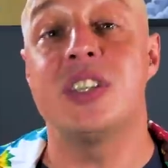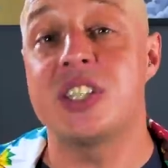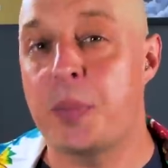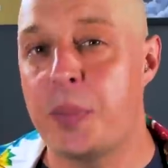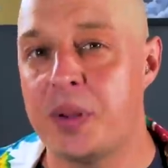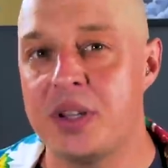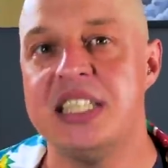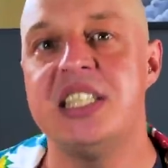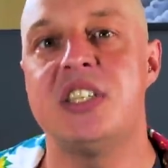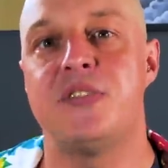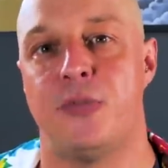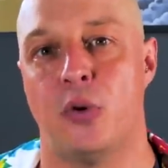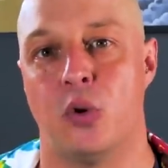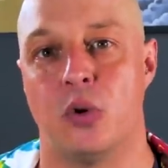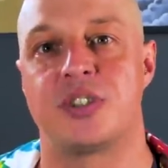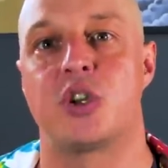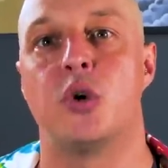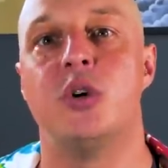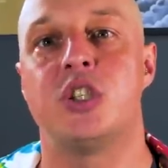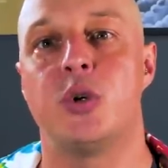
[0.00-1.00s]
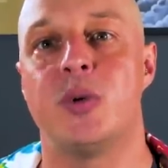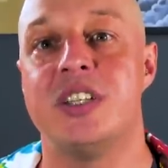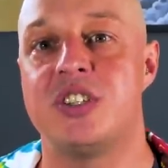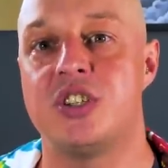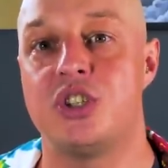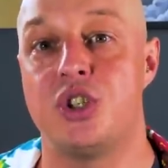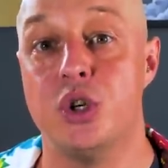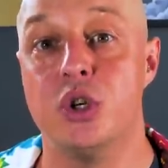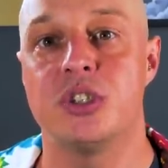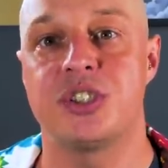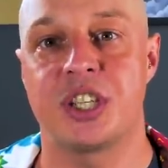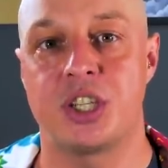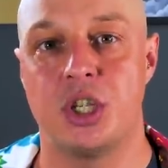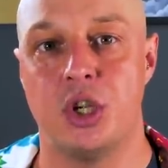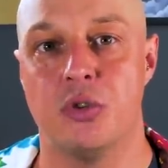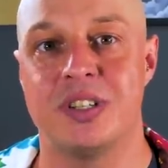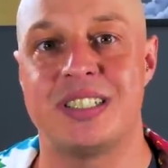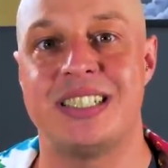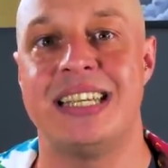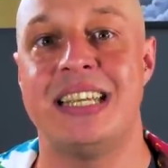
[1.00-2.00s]
is a police force going to ensure
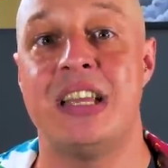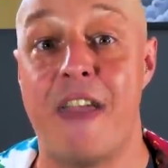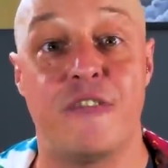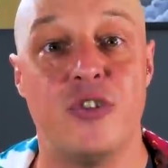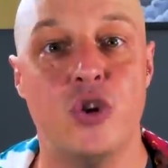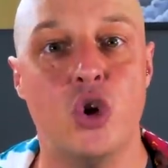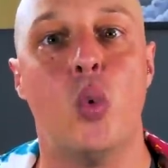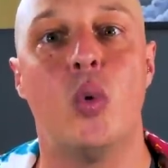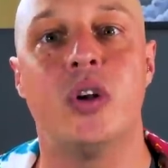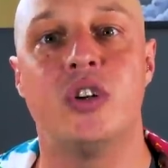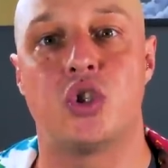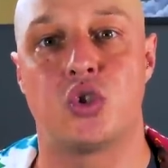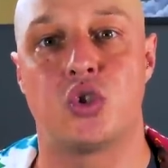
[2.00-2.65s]
security if no one